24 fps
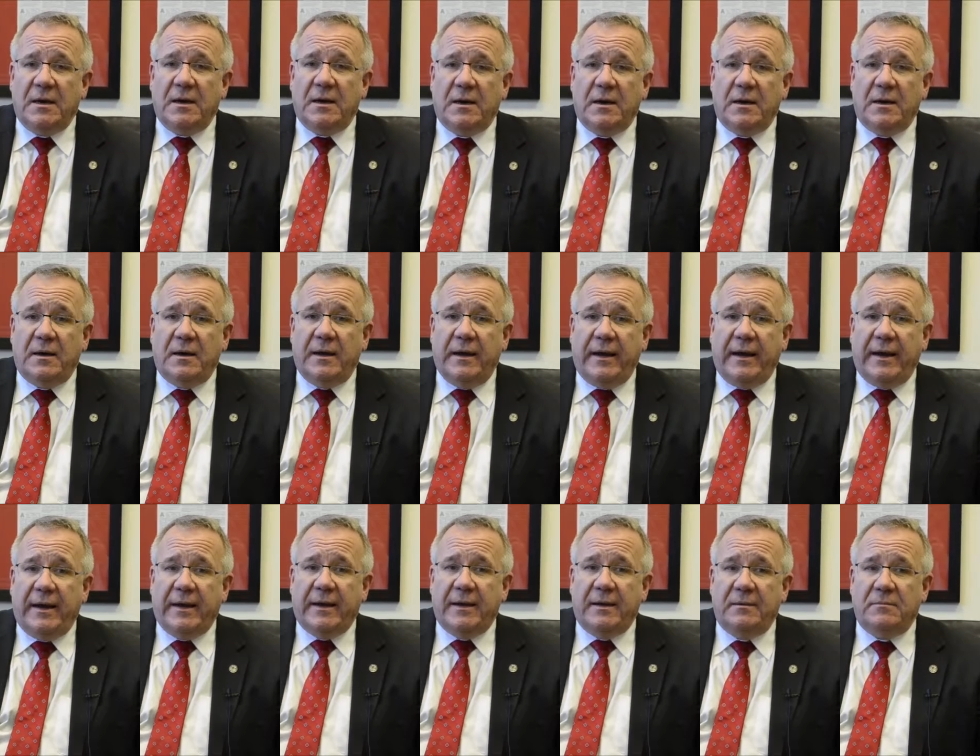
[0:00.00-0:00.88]
Uh,
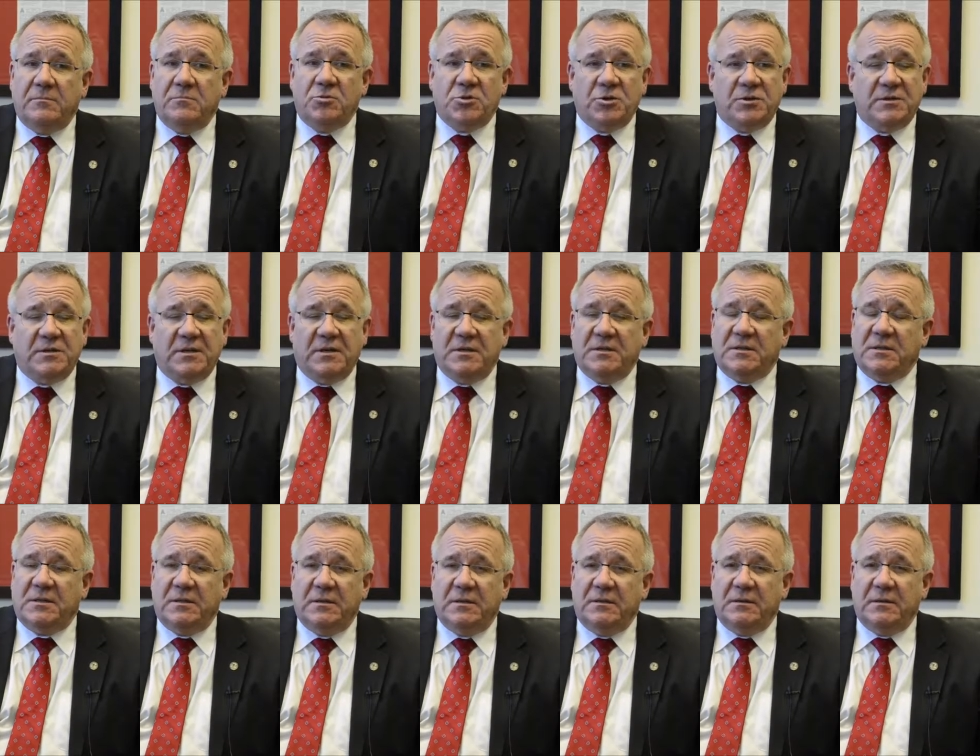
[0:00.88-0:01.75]
and just as,
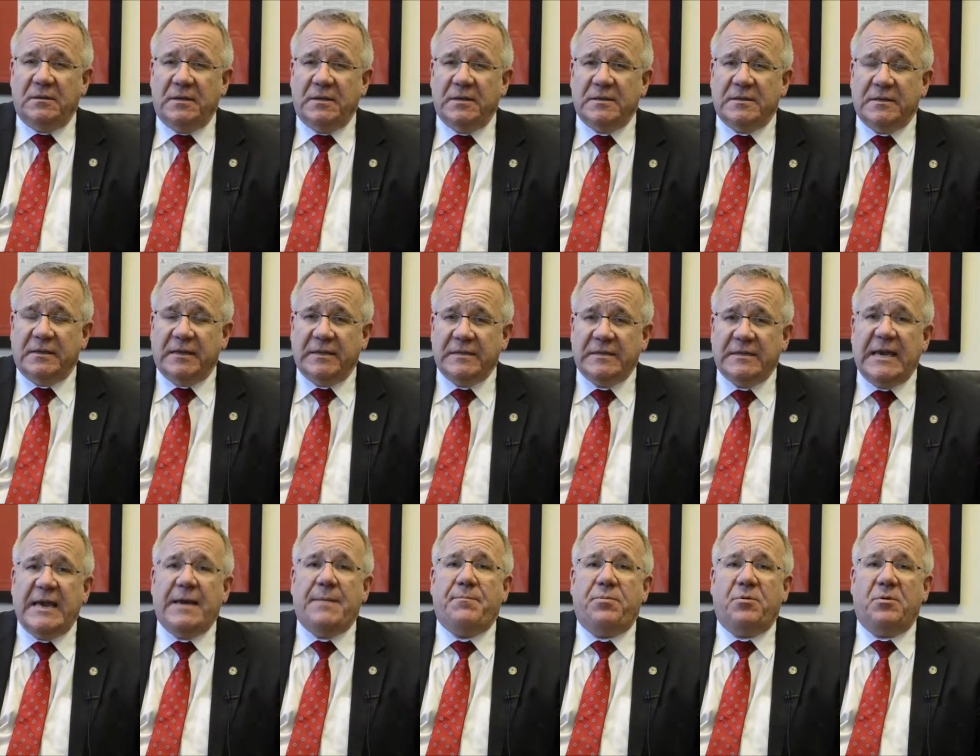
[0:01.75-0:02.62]
a, as an
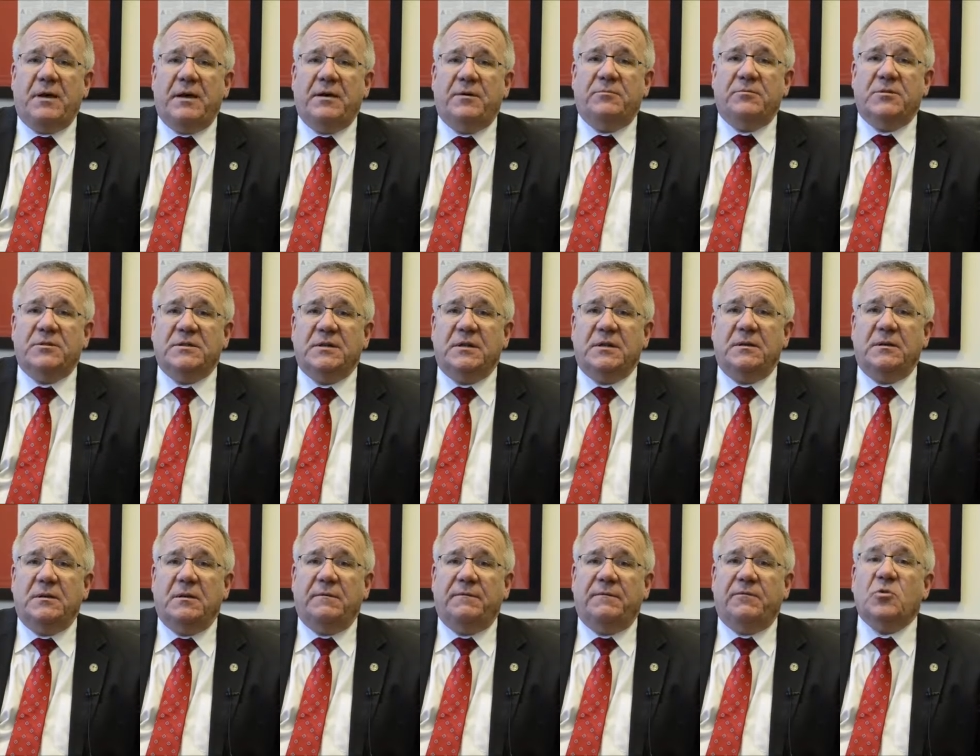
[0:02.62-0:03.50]
example, I was in
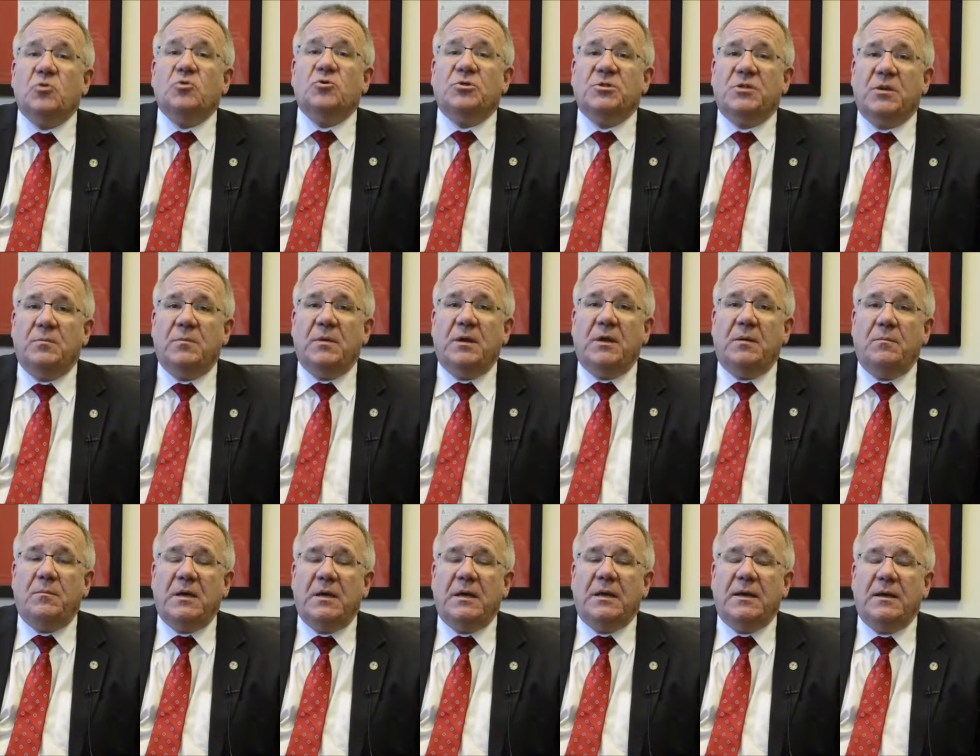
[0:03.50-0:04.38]
the first committee
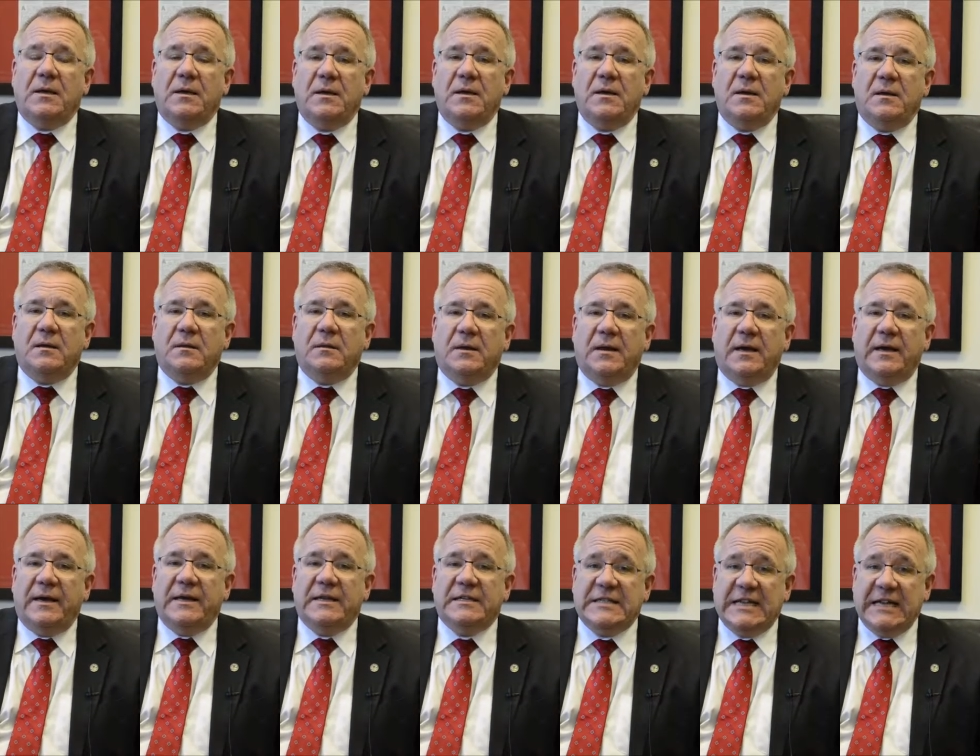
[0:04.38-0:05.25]
meeting that I
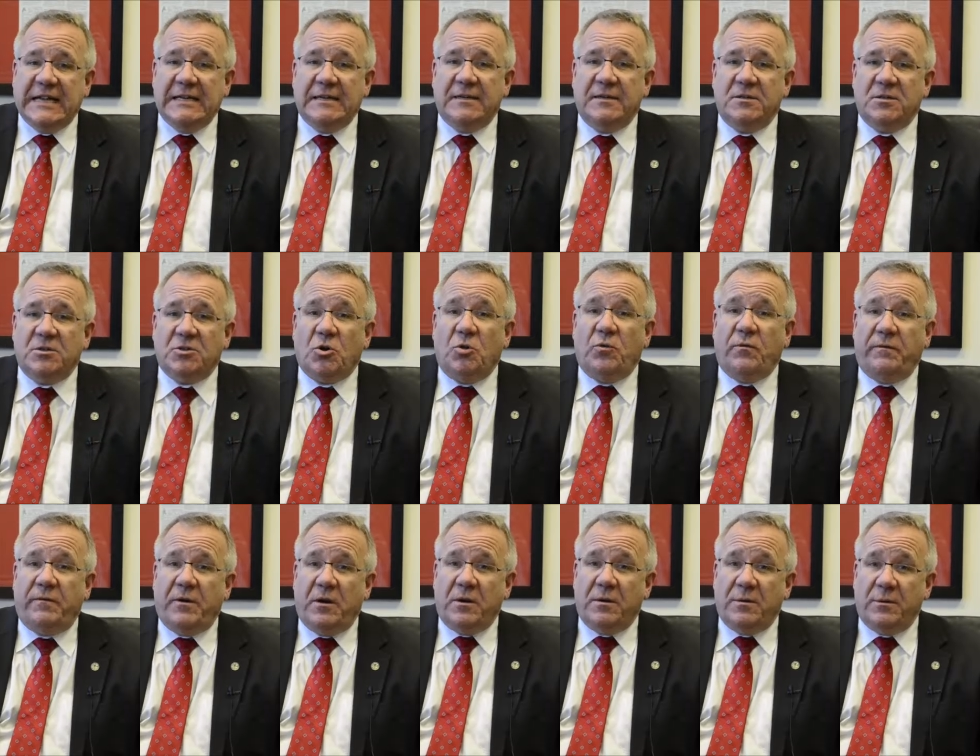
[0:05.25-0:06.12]
attended so
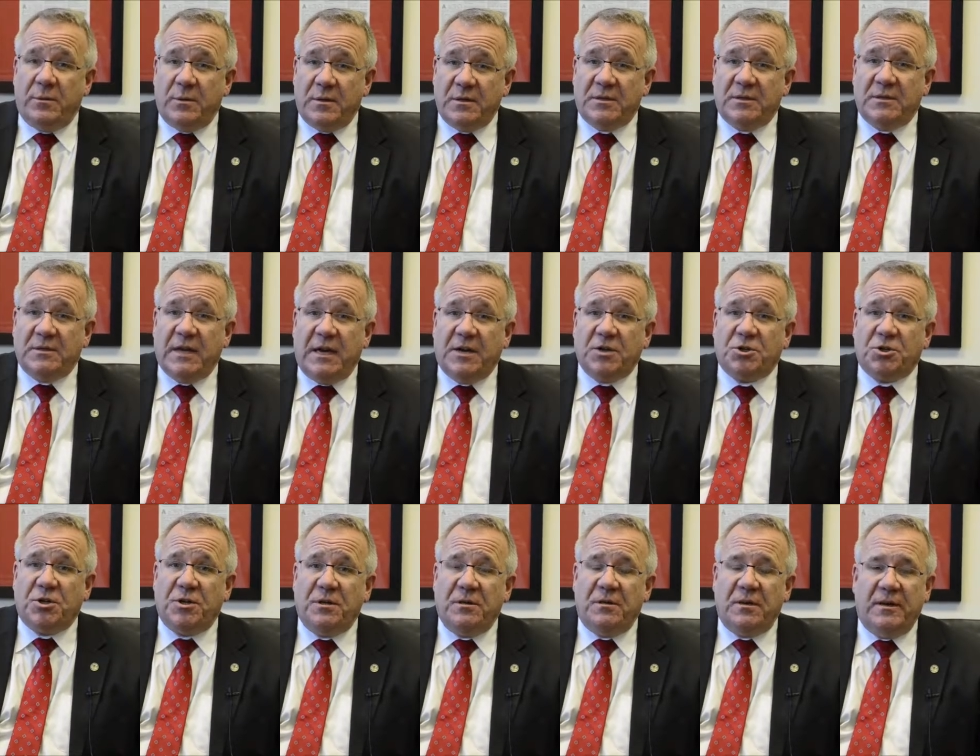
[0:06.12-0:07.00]
far this
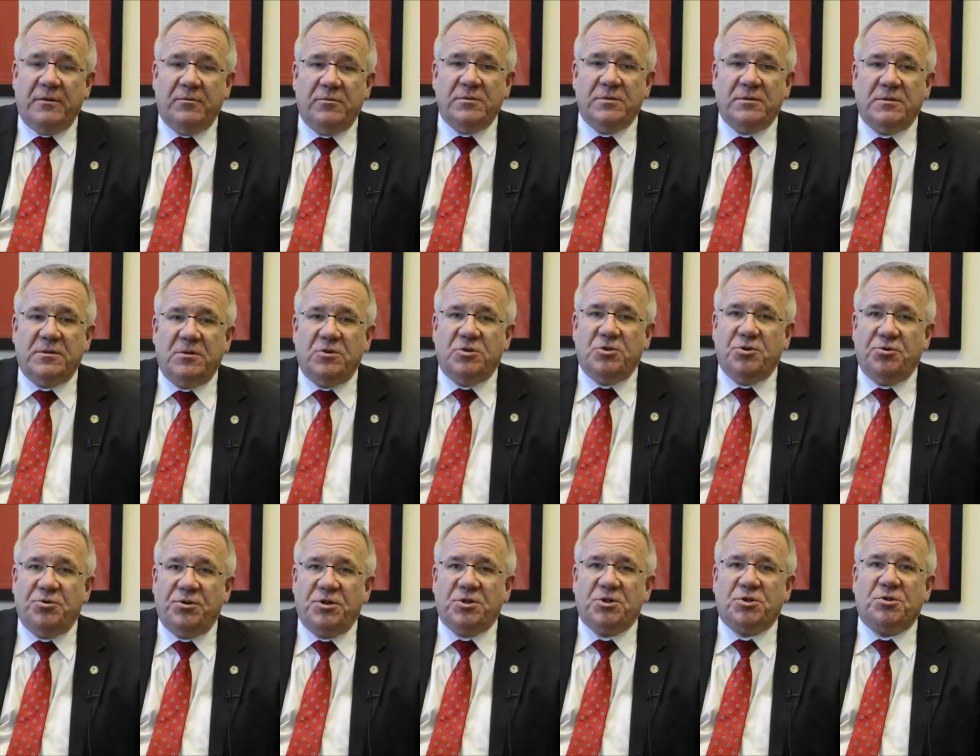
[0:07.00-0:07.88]
session. That was the
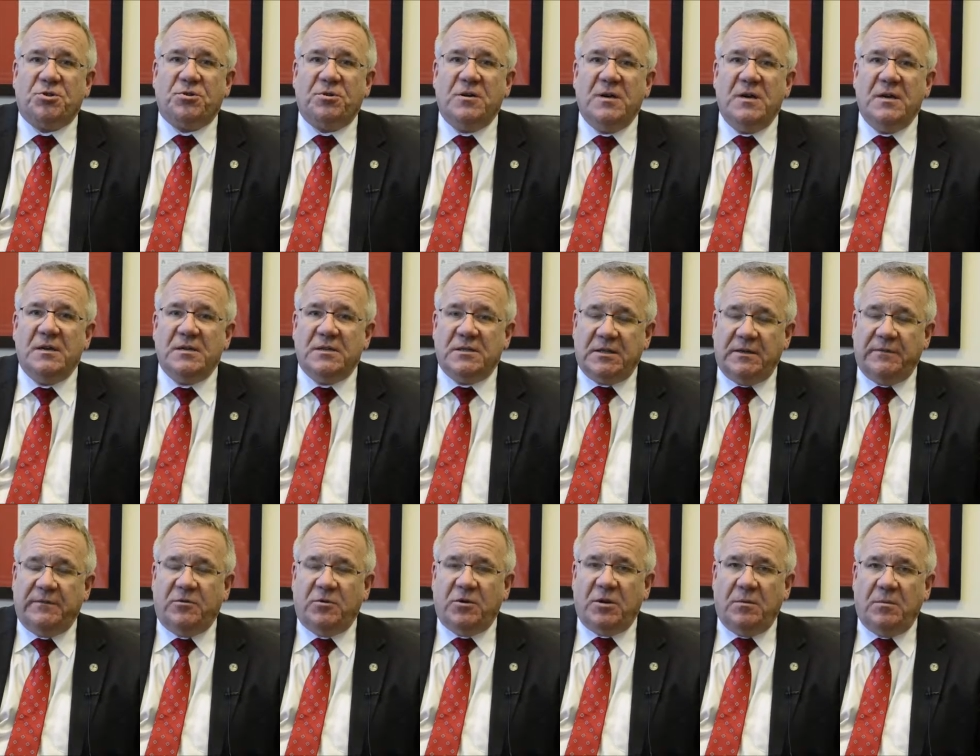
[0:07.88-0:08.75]
Judicial
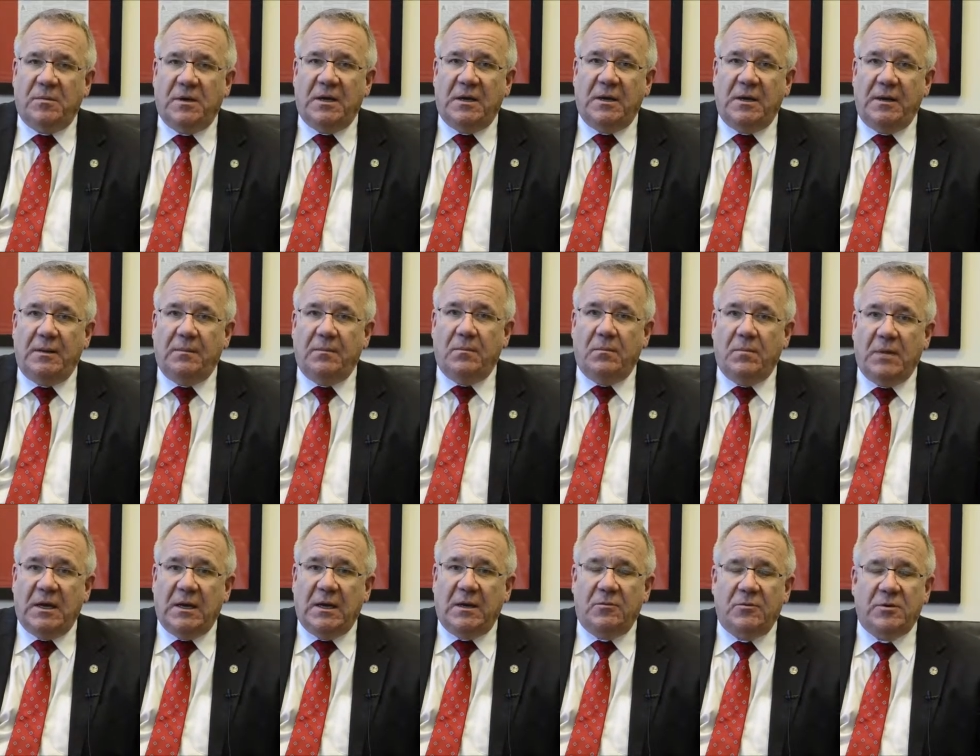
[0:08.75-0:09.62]
Civil Committee
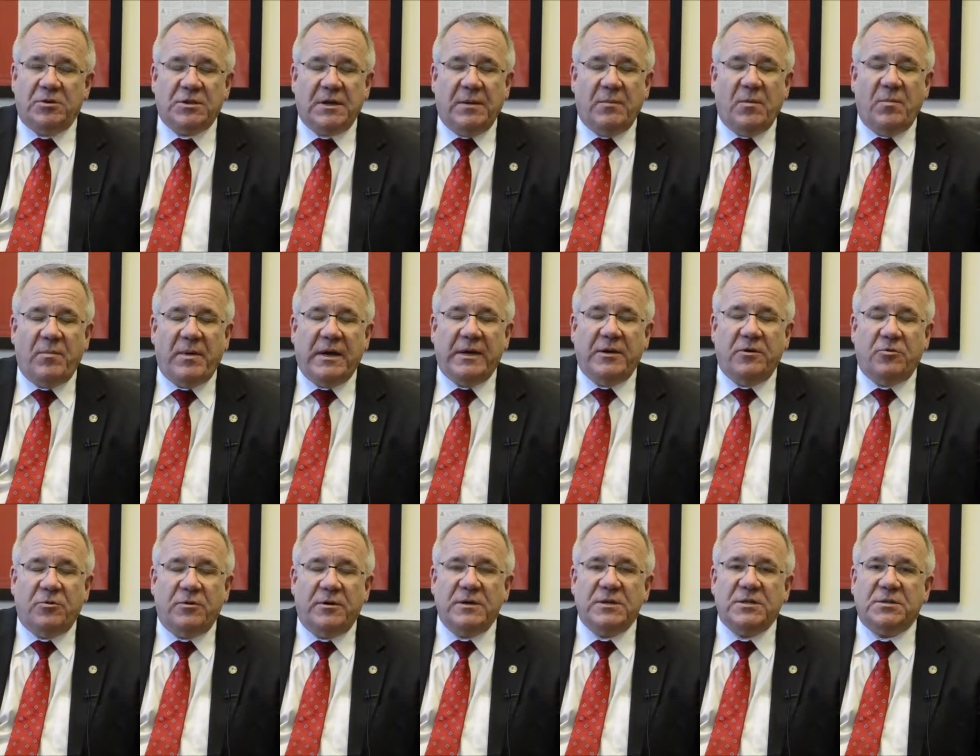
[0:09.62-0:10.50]
meeting, which I'm a
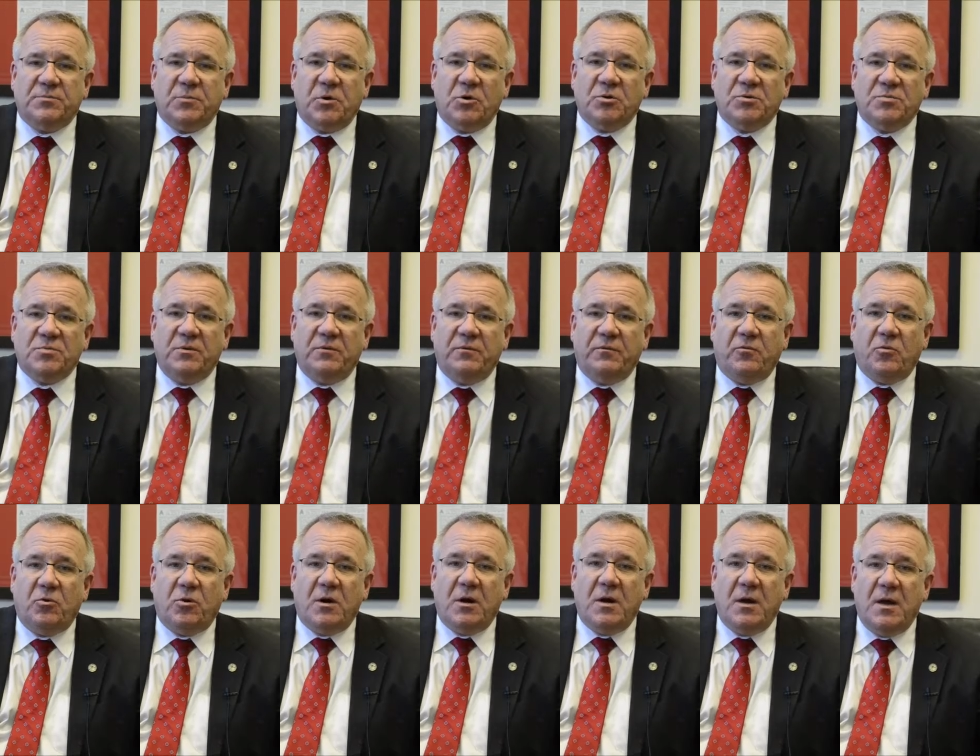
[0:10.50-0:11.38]
minority spokesman
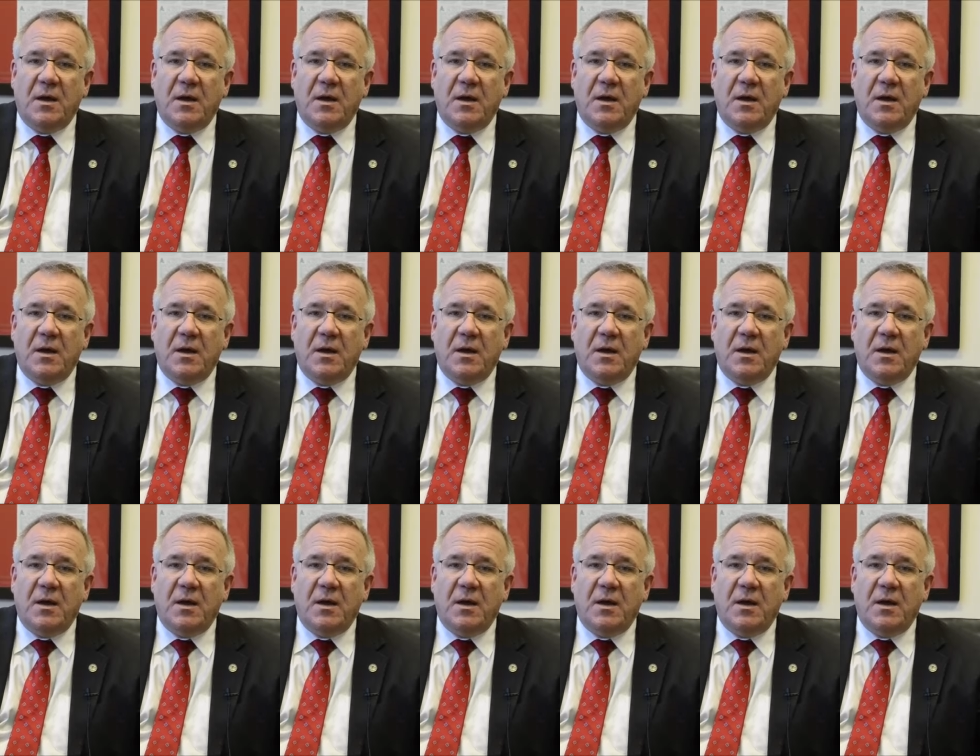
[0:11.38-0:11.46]
for.